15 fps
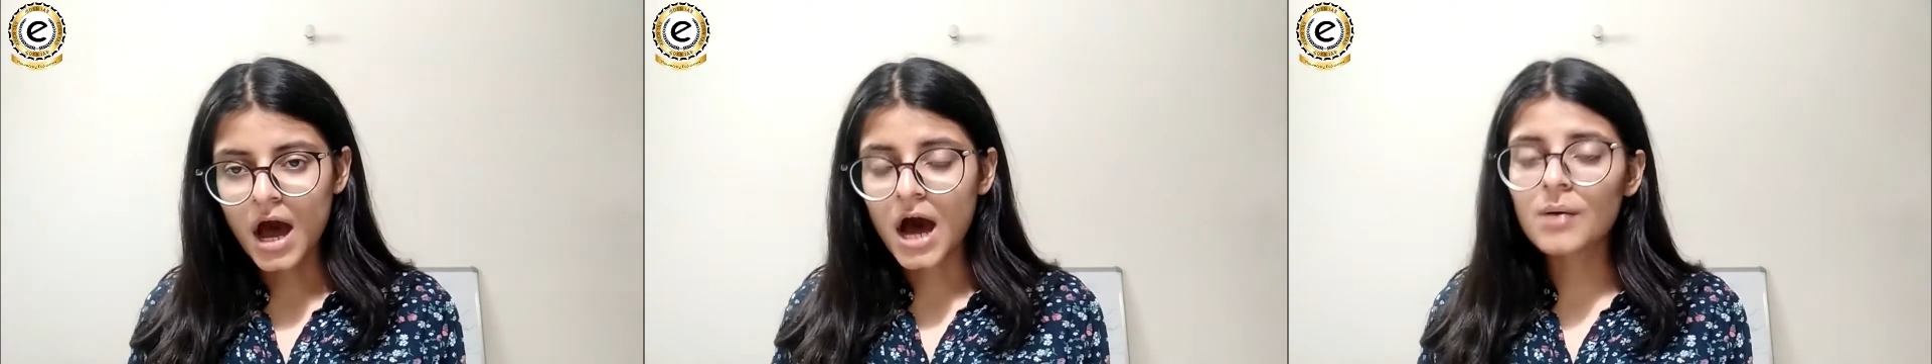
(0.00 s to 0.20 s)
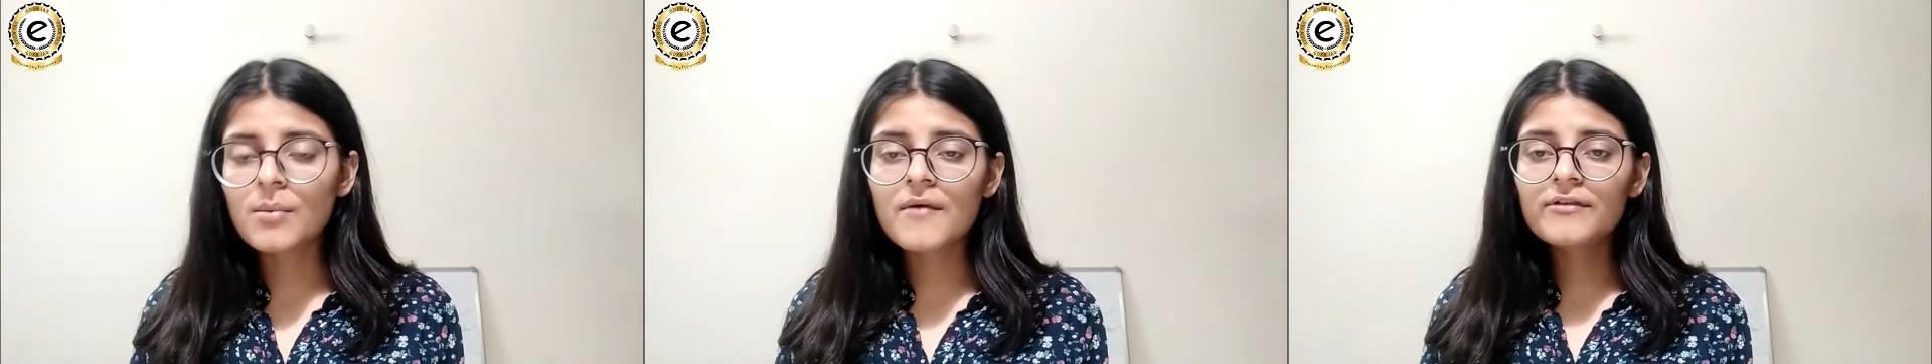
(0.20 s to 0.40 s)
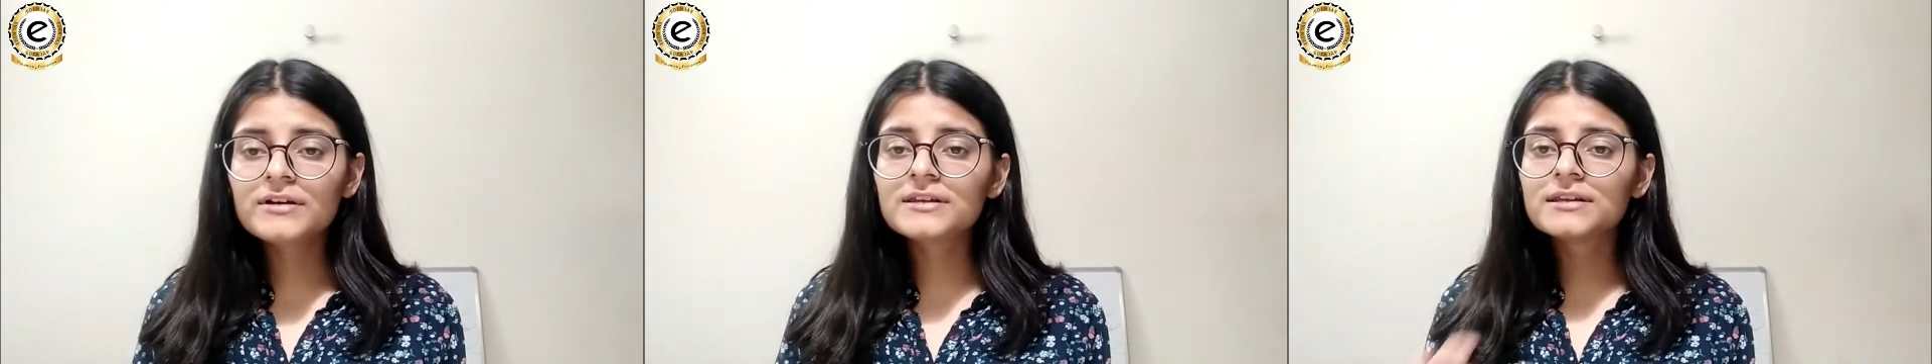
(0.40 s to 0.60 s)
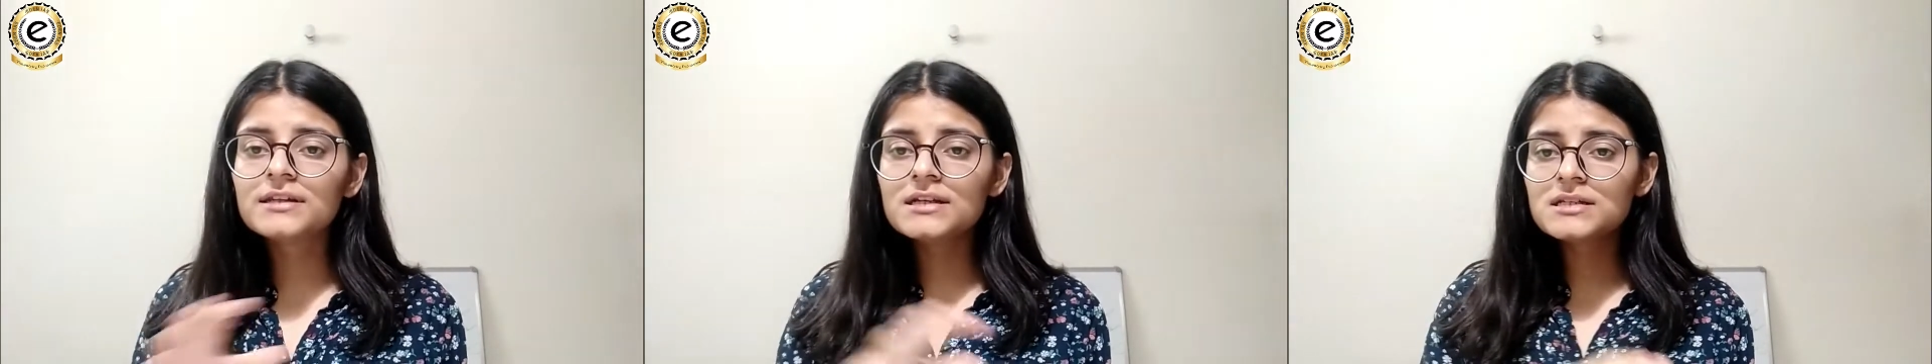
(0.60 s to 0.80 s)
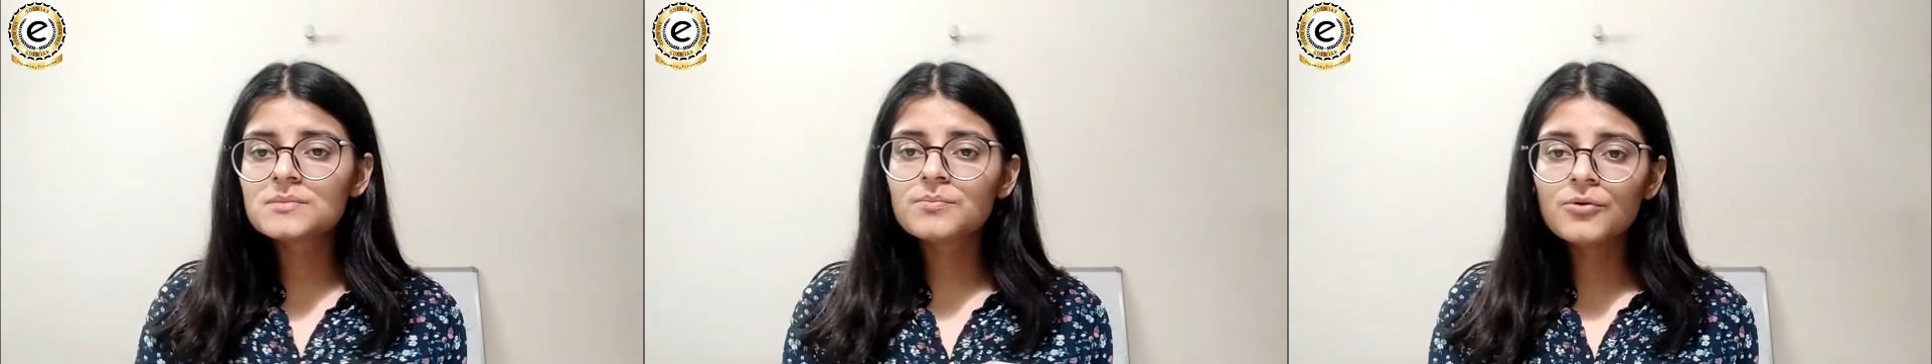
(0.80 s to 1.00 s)
However,
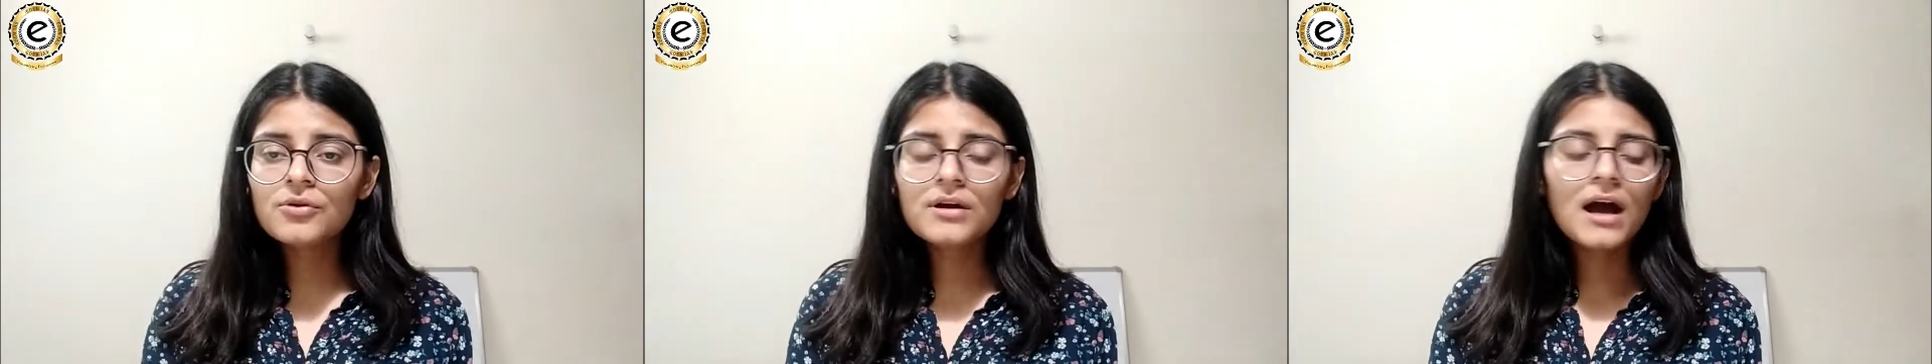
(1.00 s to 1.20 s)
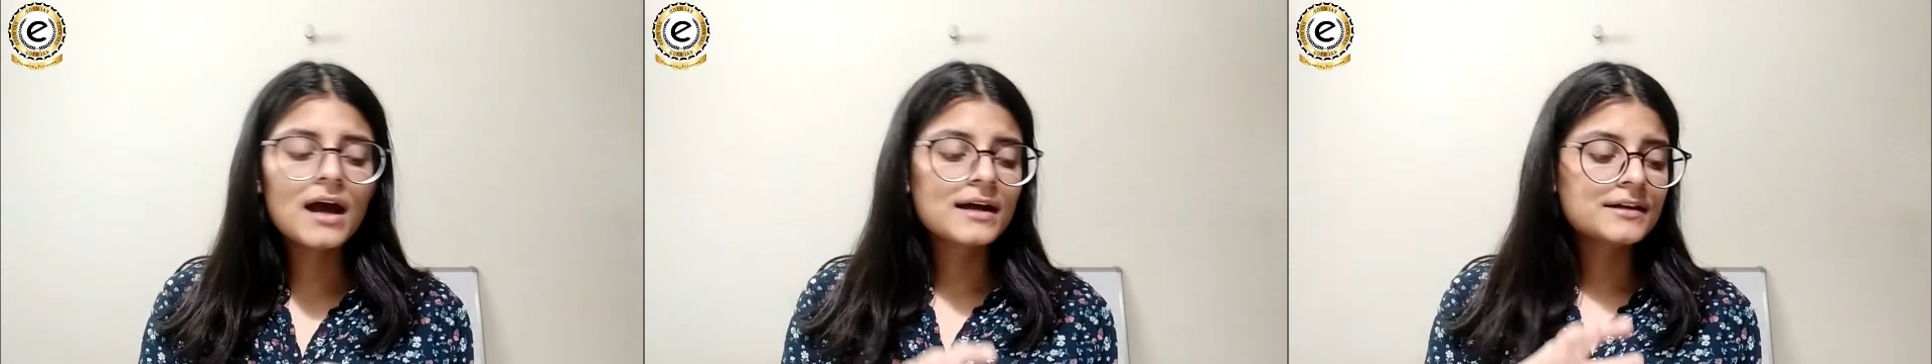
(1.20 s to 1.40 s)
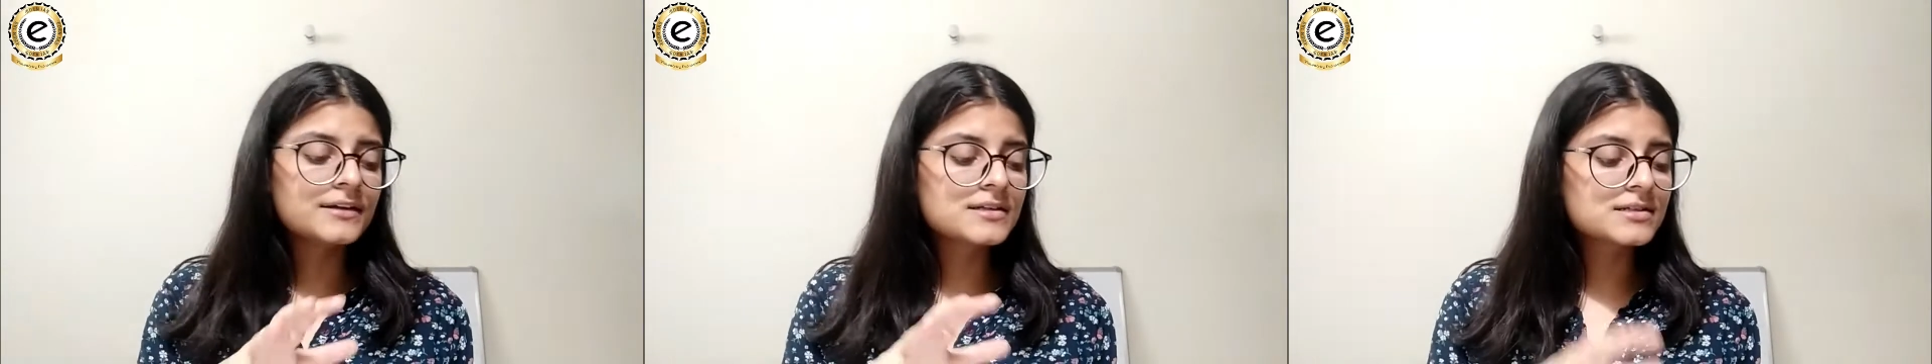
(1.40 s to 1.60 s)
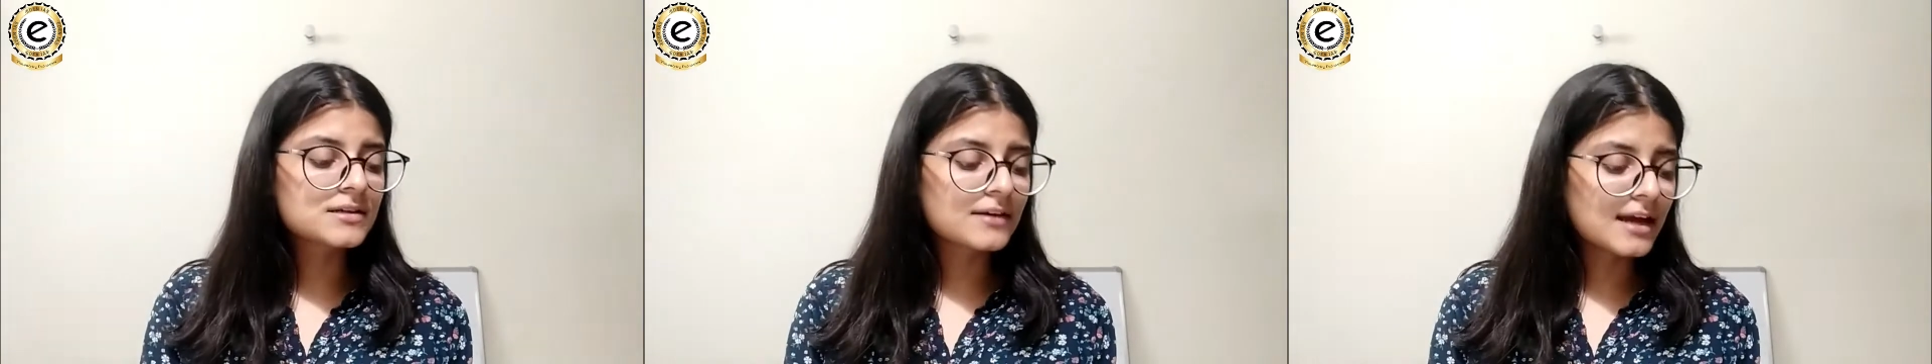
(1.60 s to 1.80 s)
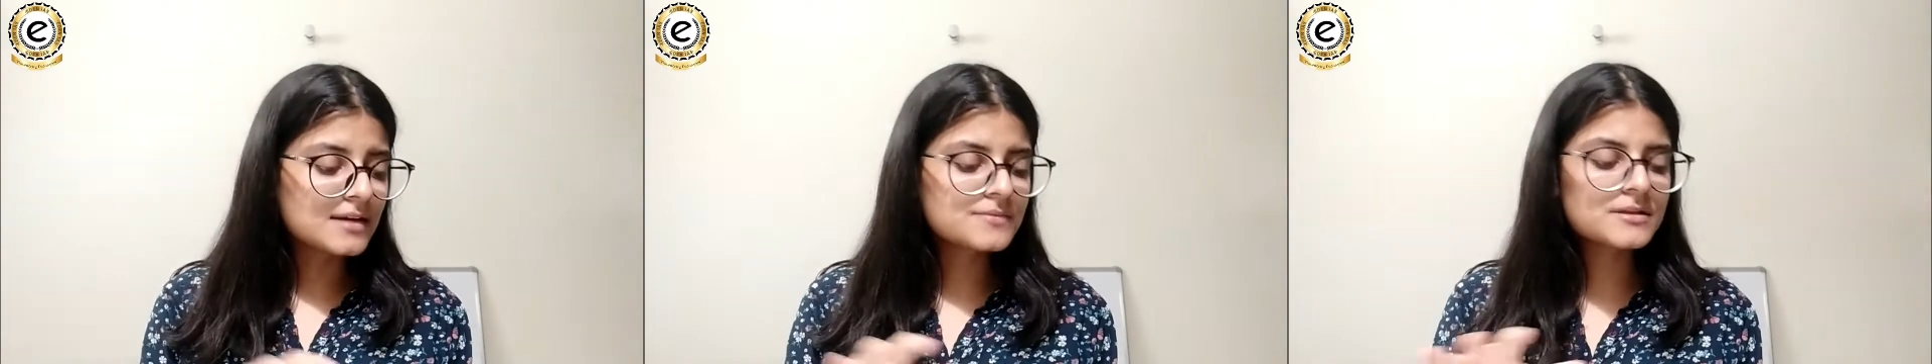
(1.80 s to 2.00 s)
this book
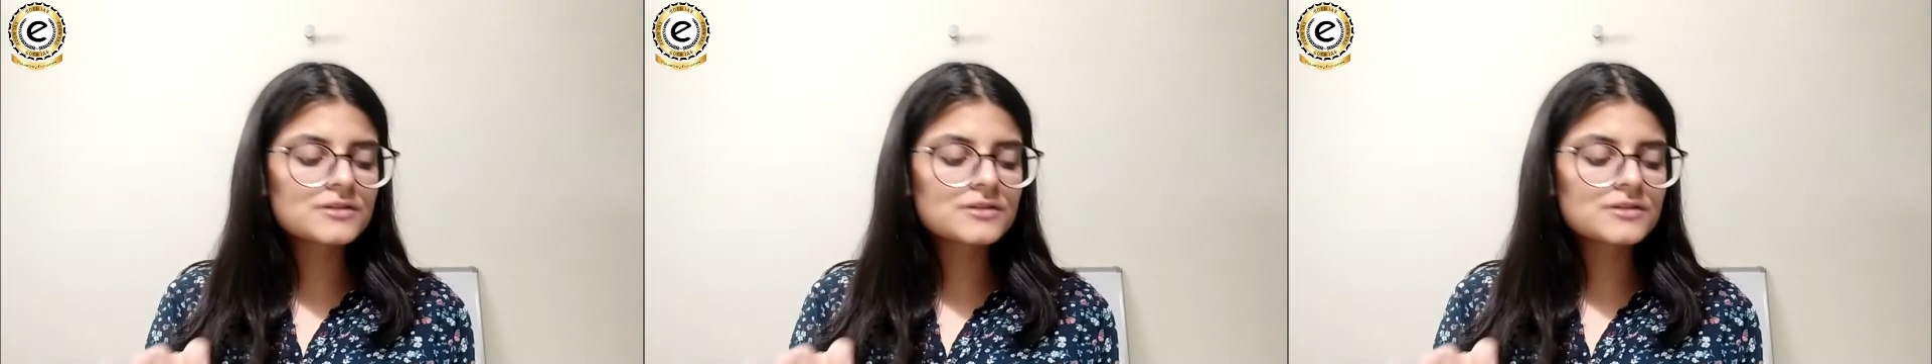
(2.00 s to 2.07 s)
describes